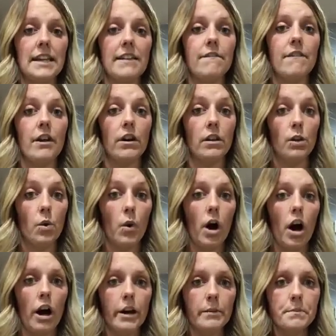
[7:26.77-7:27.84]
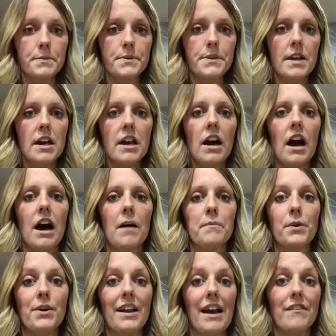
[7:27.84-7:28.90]
and very low carbs.
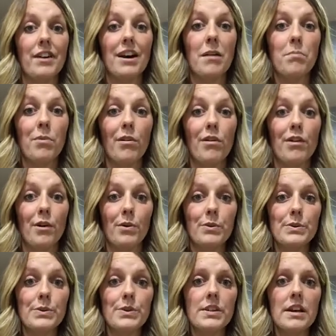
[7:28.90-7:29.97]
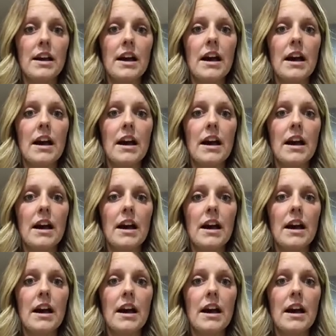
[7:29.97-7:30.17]
You can have a couple of those.